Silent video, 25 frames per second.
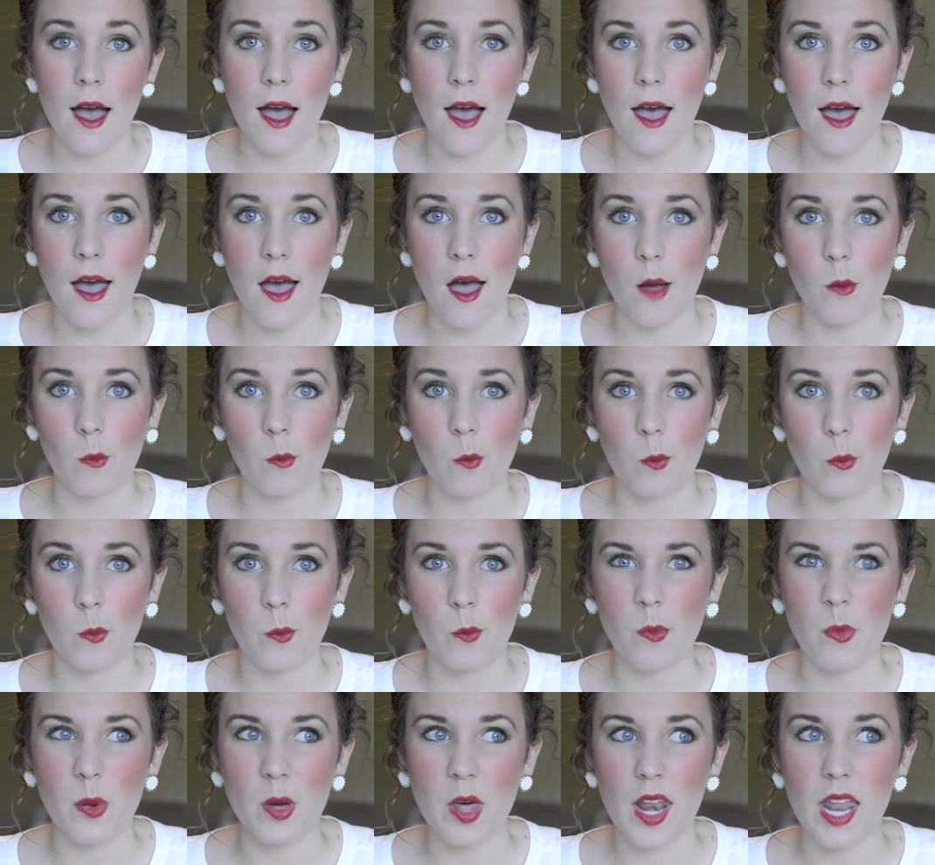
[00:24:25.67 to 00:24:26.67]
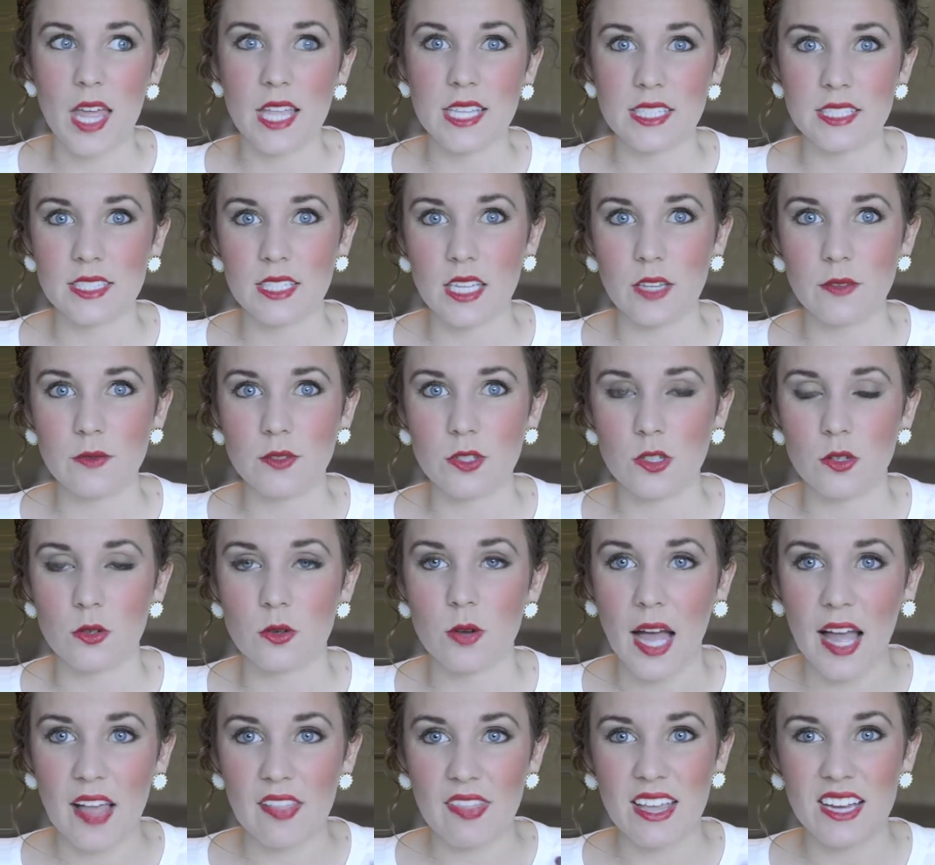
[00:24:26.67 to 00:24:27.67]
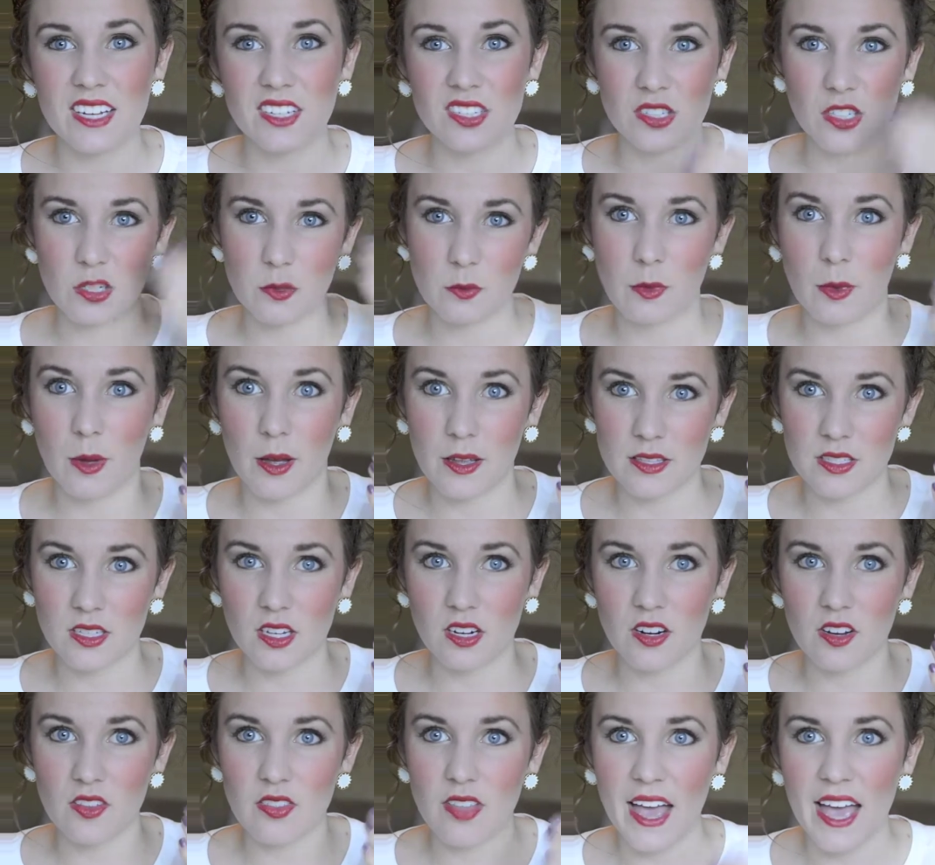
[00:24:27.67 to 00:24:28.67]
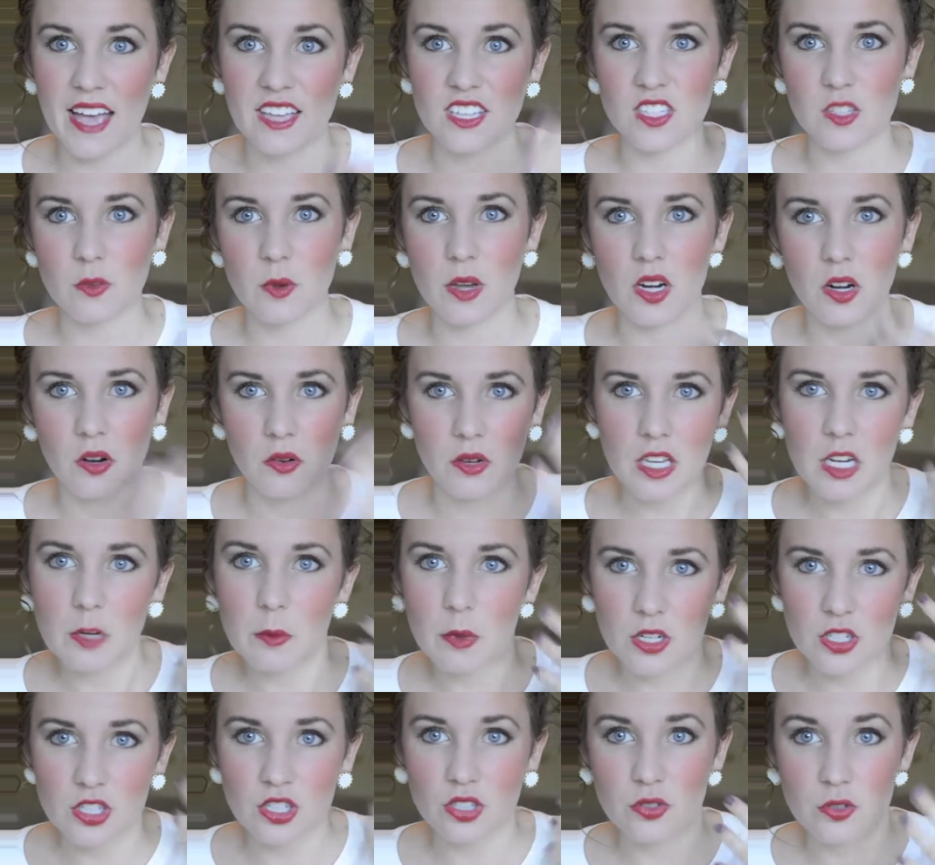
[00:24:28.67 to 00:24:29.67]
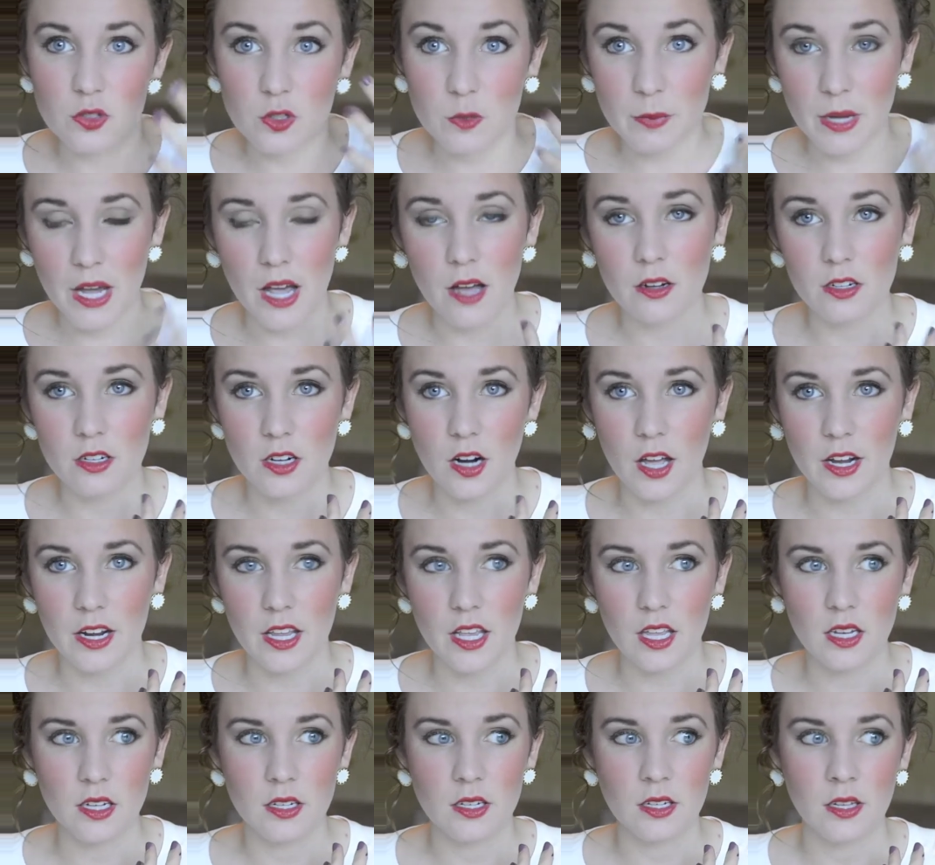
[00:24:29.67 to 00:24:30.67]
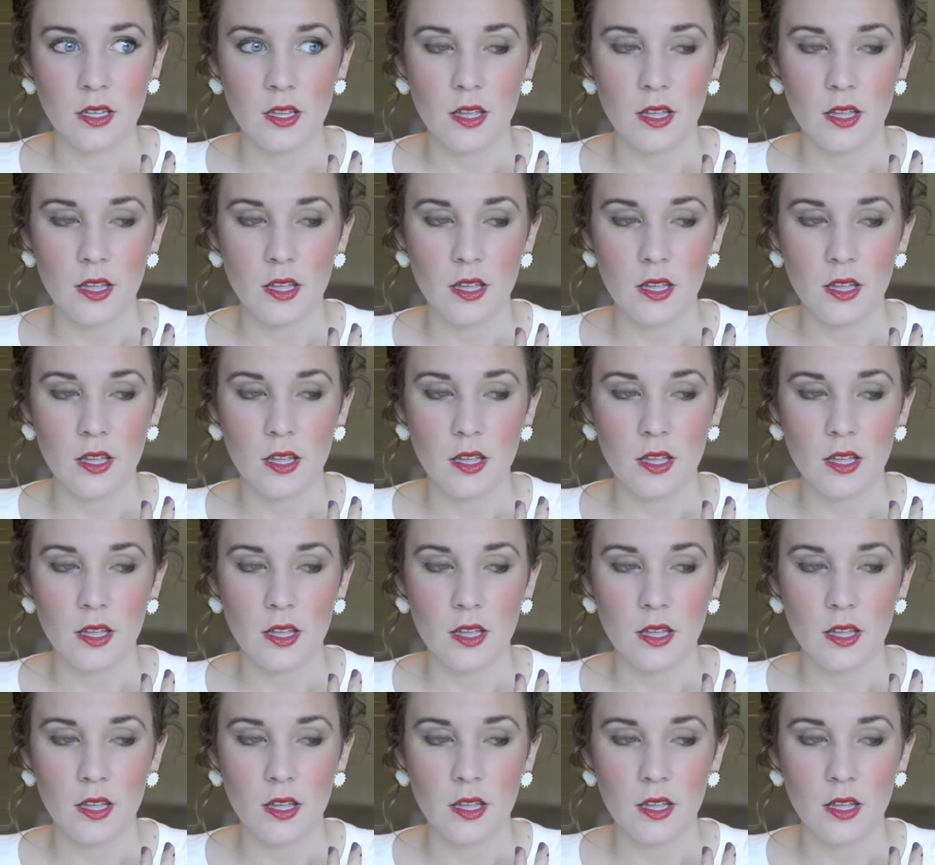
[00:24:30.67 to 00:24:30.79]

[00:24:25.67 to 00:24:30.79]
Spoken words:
But it saves you, I like to do my mascara last so I don't get a bunch of loose powder on it,